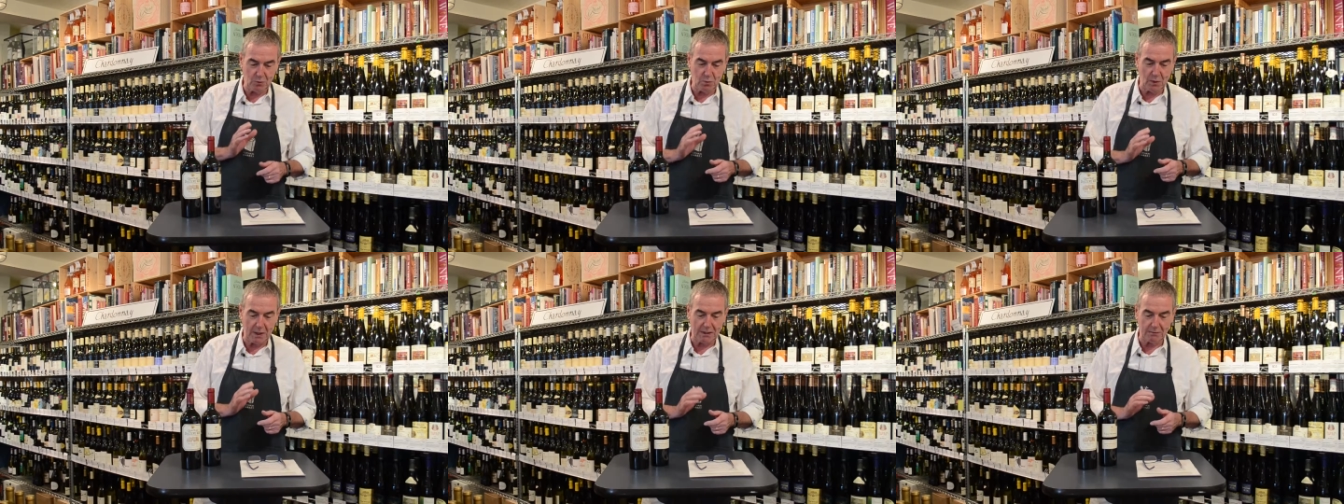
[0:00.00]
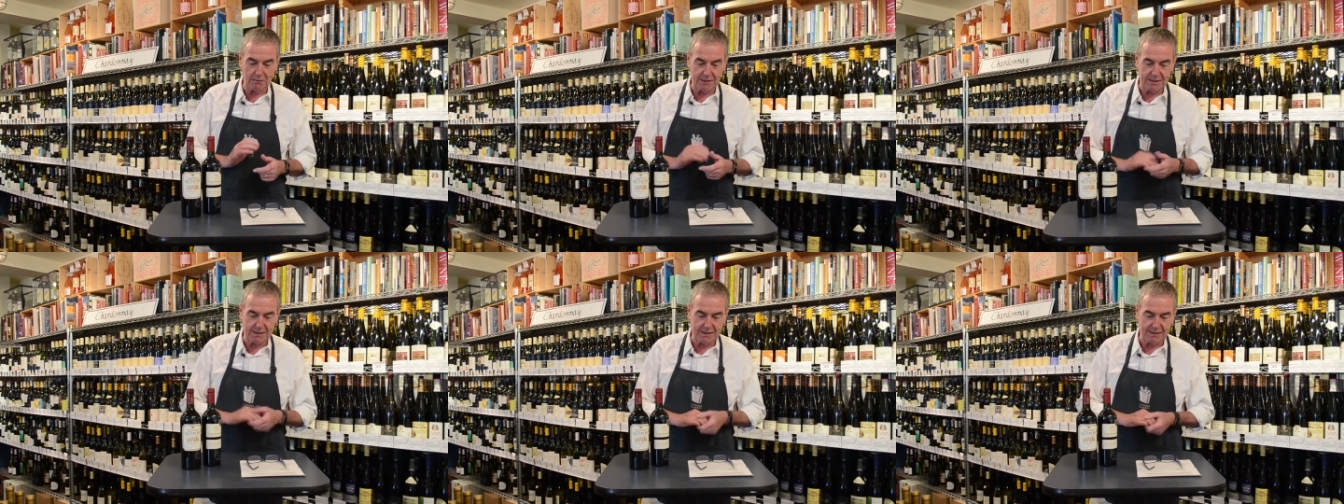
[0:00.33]

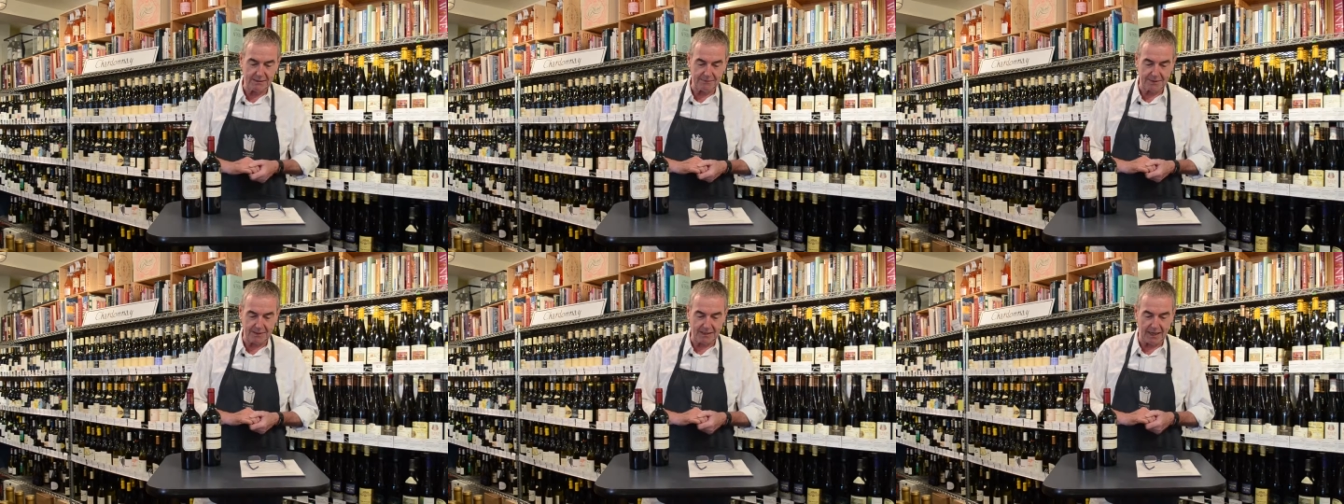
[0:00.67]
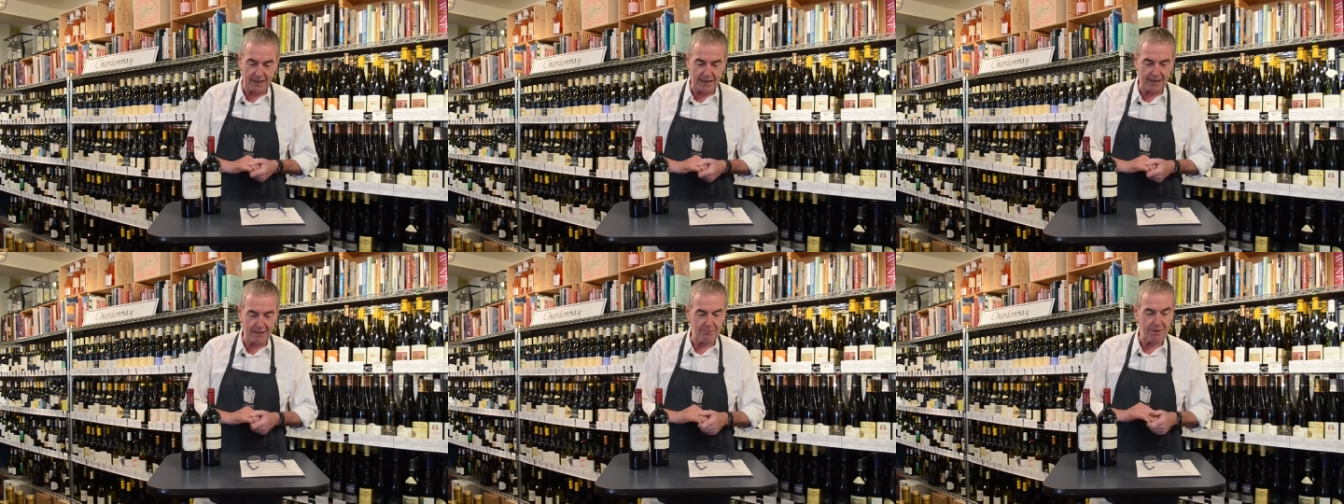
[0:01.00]
well-received and
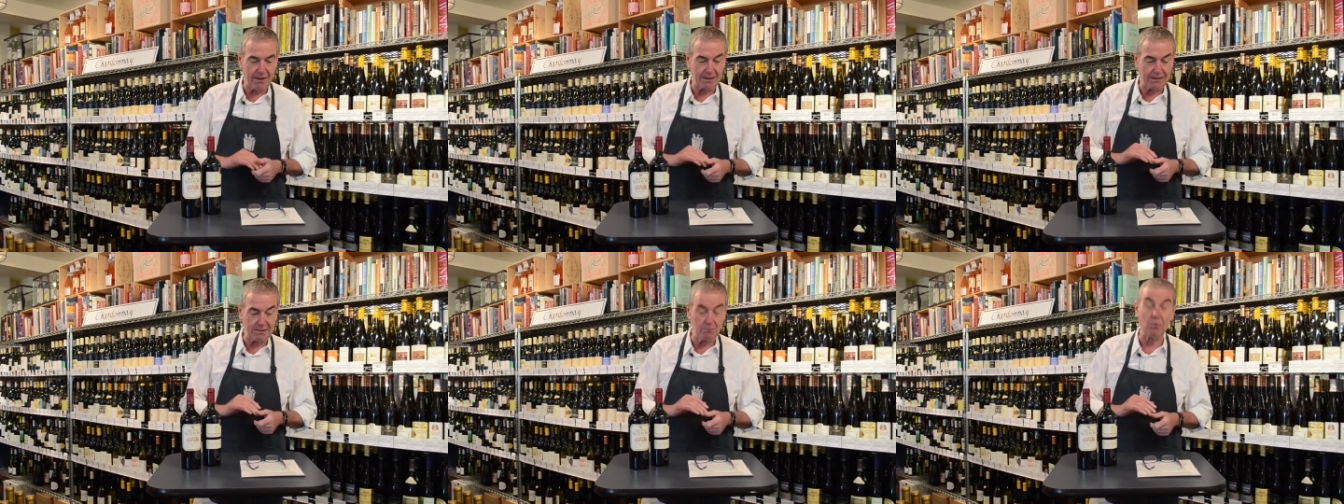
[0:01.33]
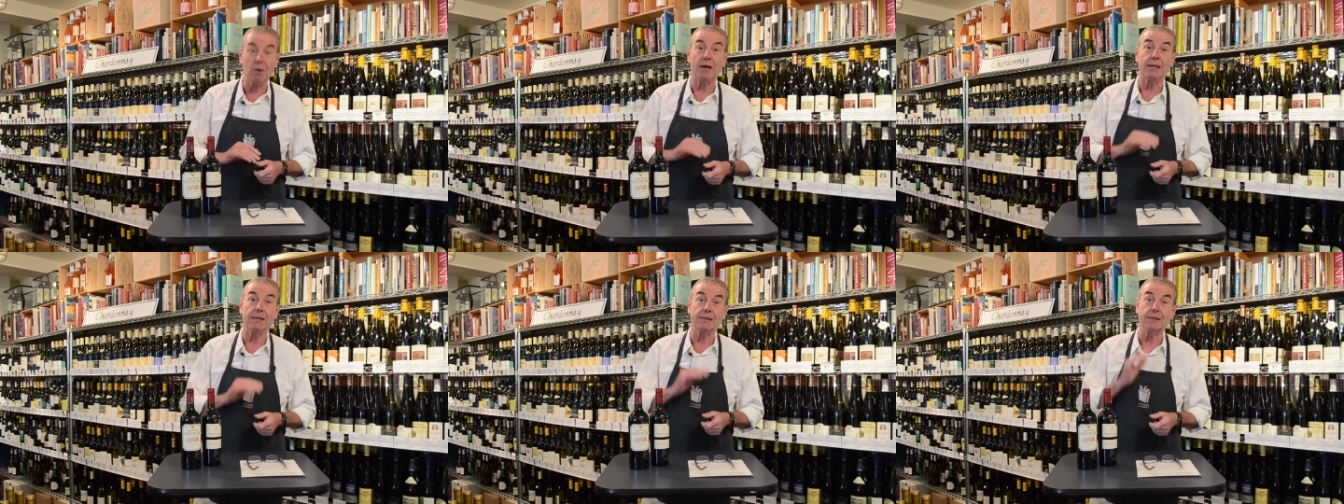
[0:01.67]
highly rated
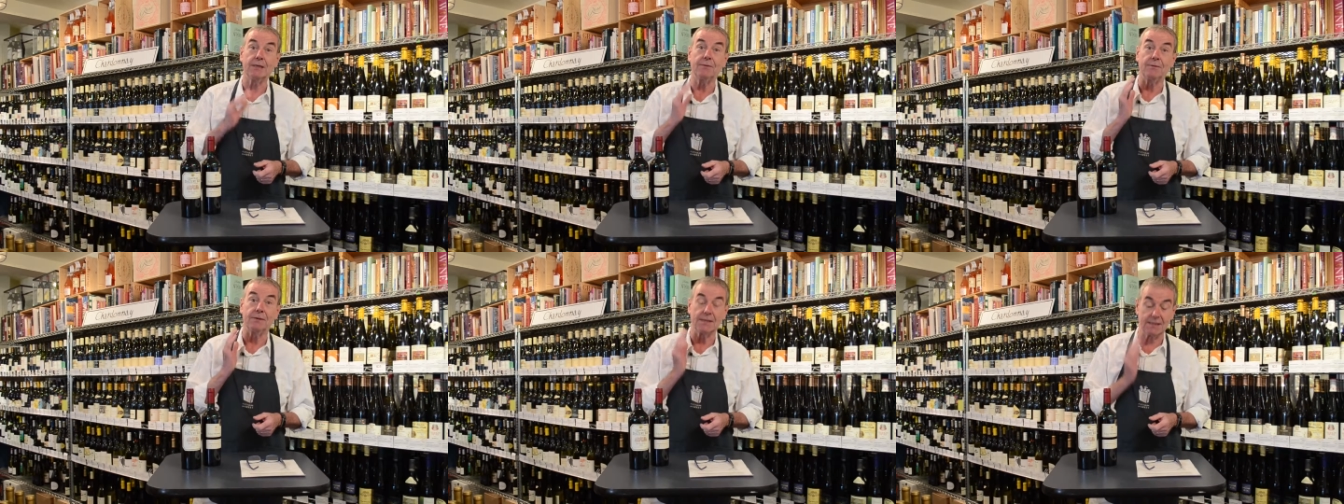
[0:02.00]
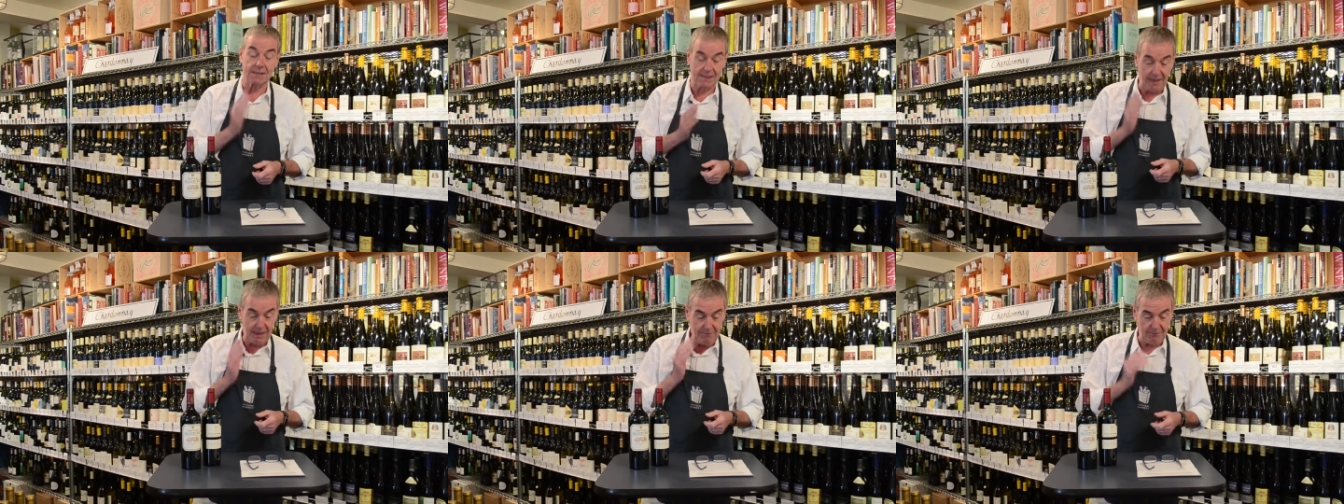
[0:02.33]
wines of the
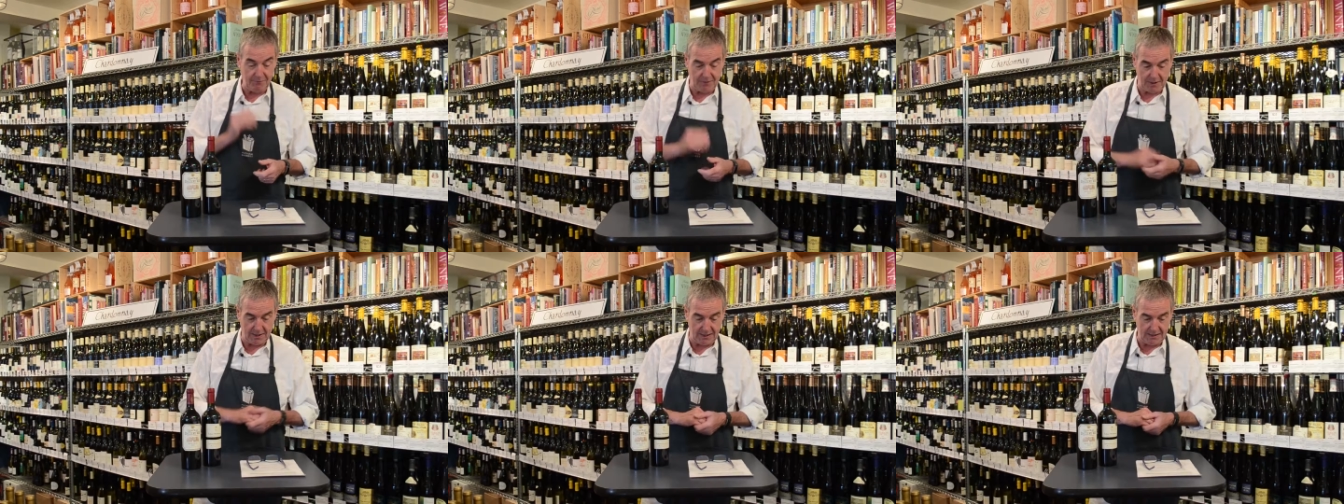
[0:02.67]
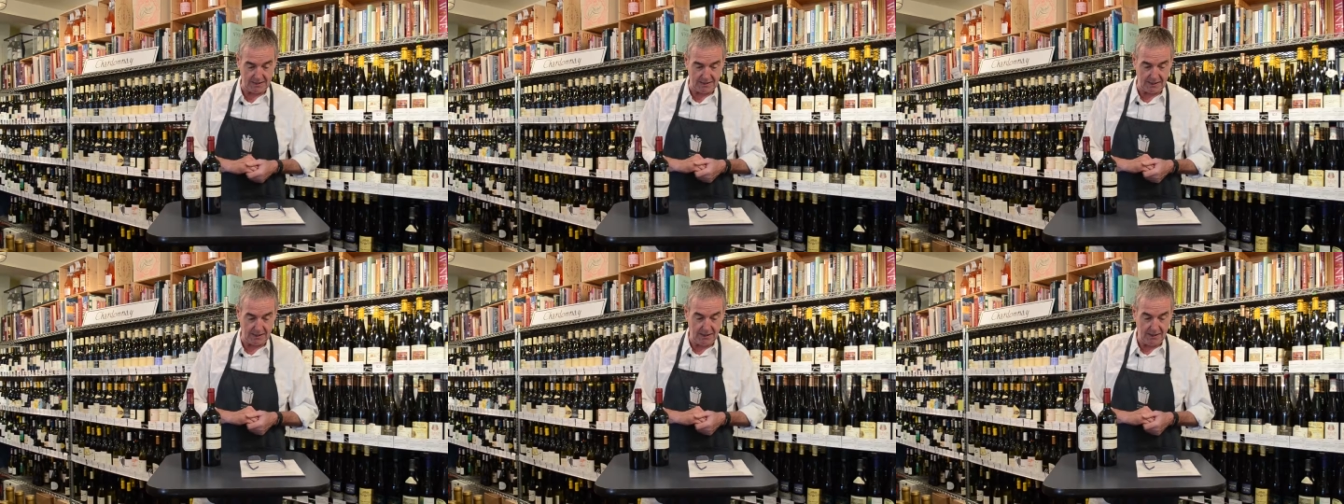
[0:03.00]
same
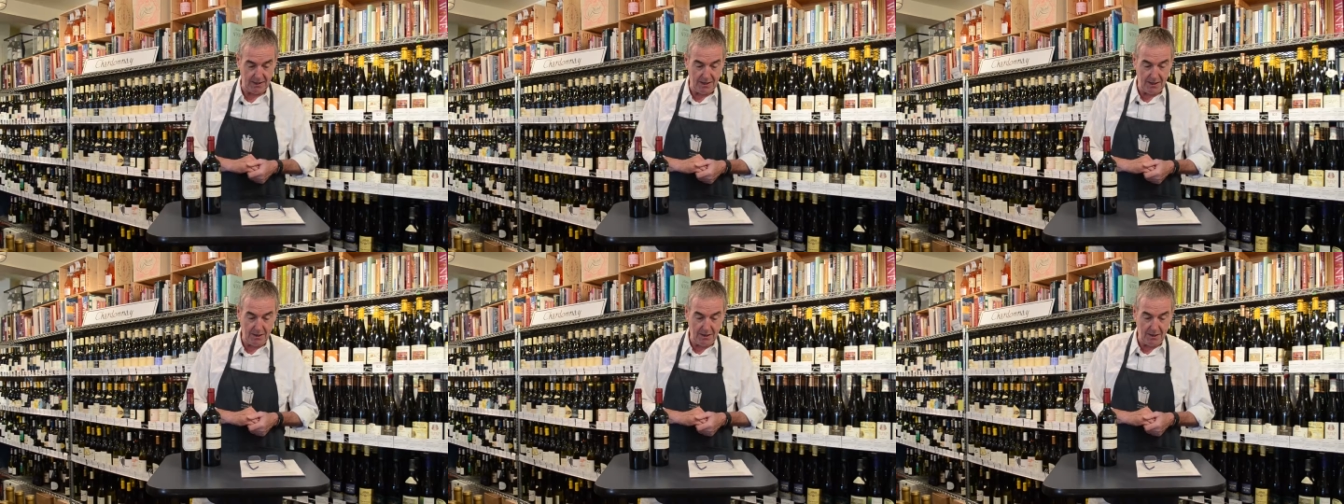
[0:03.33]
variety,